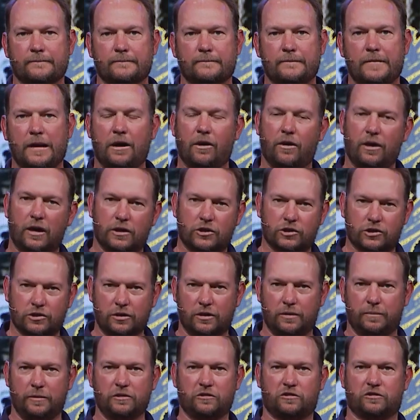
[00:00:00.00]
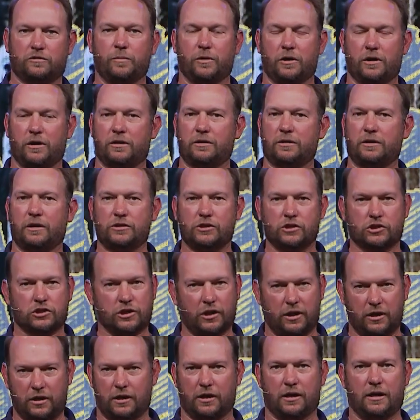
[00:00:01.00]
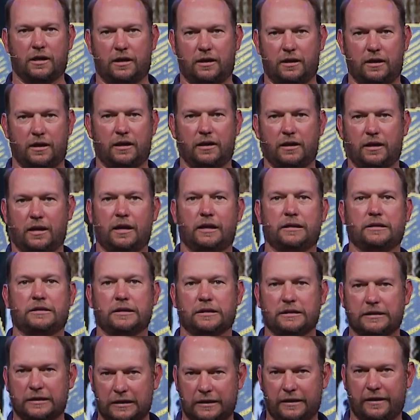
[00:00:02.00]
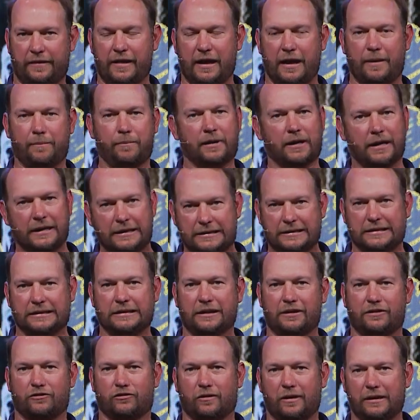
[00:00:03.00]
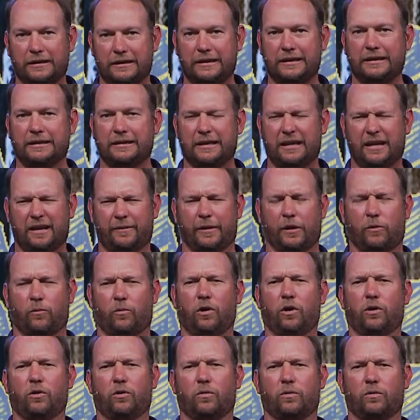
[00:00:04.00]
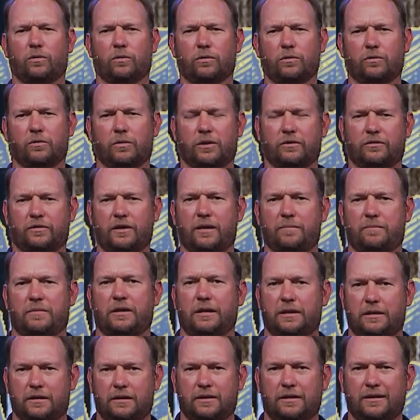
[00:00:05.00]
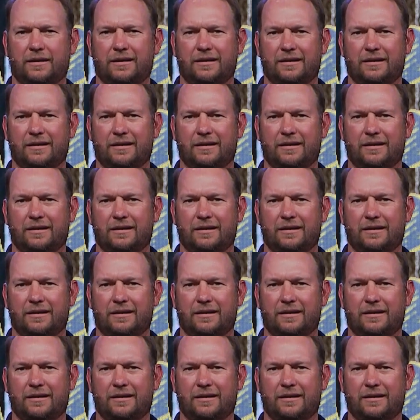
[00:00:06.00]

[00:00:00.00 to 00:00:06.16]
Now, I should have been smart and just gone on and not dug into that, but I didn't. So I leaned in. I'm like, Whoa, what does that mean?